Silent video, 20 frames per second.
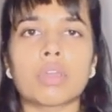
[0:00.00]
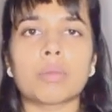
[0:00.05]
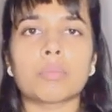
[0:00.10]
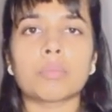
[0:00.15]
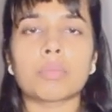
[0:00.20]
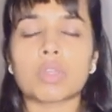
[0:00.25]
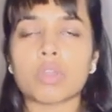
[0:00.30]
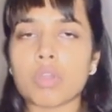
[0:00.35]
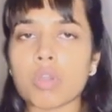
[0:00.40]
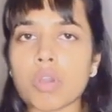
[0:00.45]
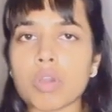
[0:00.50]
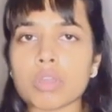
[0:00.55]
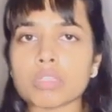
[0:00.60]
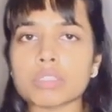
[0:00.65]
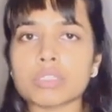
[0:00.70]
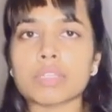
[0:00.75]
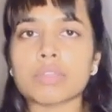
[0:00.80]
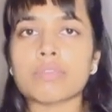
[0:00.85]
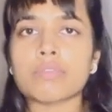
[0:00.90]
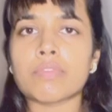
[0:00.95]
because
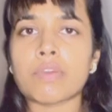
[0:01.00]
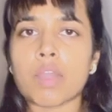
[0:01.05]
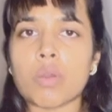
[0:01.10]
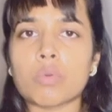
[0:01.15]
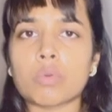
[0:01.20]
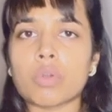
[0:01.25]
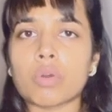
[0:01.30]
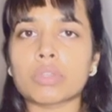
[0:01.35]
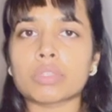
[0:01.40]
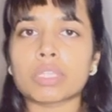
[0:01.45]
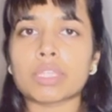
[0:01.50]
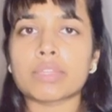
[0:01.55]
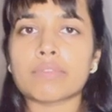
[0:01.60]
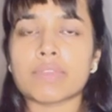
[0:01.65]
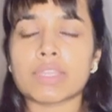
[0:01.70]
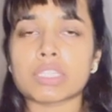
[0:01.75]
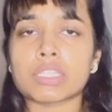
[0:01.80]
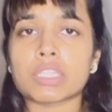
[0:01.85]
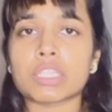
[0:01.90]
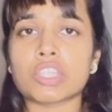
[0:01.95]
they found on the
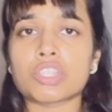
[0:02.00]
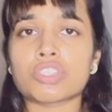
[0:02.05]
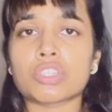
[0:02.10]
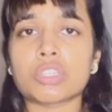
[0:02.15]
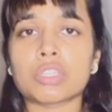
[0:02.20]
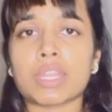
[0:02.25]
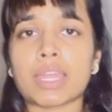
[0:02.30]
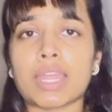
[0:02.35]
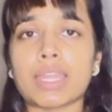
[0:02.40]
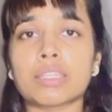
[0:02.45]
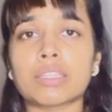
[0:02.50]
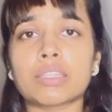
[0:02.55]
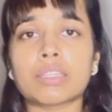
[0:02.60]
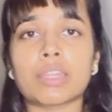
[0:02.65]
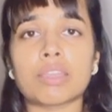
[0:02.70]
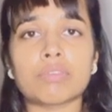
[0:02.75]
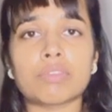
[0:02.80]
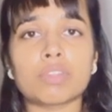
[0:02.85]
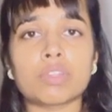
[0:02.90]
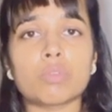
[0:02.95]
investigation that the
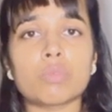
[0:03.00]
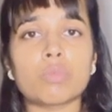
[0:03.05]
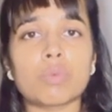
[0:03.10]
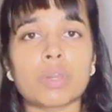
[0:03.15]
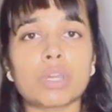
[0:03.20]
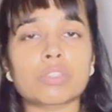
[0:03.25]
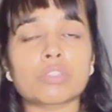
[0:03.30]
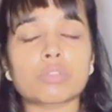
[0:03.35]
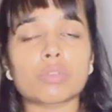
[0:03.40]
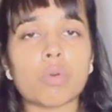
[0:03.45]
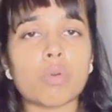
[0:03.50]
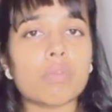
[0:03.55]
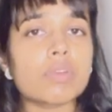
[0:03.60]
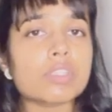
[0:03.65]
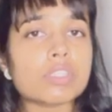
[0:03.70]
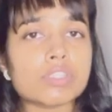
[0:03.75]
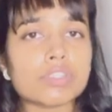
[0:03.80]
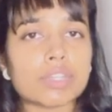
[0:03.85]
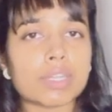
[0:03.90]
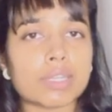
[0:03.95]
revenue was
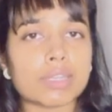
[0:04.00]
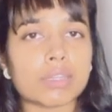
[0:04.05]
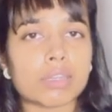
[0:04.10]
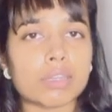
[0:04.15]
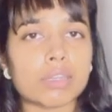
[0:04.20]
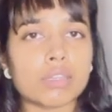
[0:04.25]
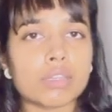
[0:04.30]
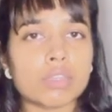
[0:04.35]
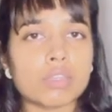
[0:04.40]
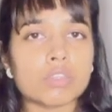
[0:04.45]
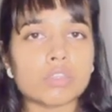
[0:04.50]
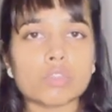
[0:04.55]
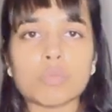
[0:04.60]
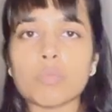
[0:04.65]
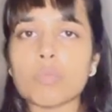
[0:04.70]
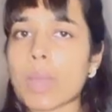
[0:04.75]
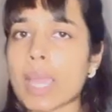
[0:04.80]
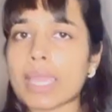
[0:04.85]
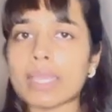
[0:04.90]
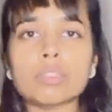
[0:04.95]
overstated. So
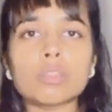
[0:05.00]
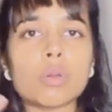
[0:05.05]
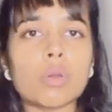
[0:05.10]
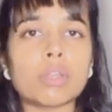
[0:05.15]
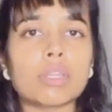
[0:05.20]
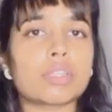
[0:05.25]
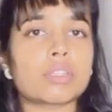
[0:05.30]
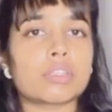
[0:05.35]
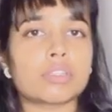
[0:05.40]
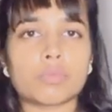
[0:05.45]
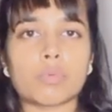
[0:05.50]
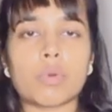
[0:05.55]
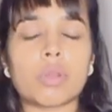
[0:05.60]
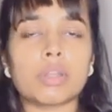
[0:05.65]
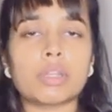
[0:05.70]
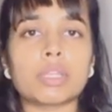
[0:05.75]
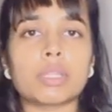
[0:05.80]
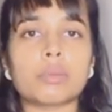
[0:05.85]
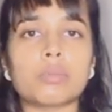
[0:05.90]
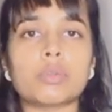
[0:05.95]
why the auditors
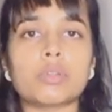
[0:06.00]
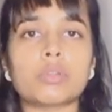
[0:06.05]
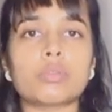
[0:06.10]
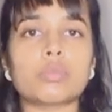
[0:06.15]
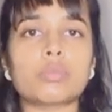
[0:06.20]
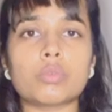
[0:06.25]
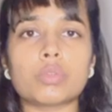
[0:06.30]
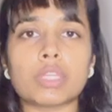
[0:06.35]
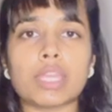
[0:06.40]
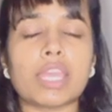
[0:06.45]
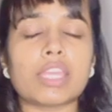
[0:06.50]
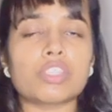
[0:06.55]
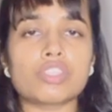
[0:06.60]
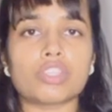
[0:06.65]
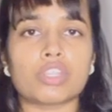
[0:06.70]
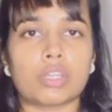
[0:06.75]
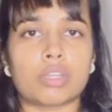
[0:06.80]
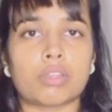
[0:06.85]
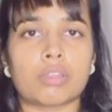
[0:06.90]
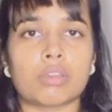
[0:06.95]
weren't able to catch
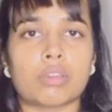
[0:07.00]
it?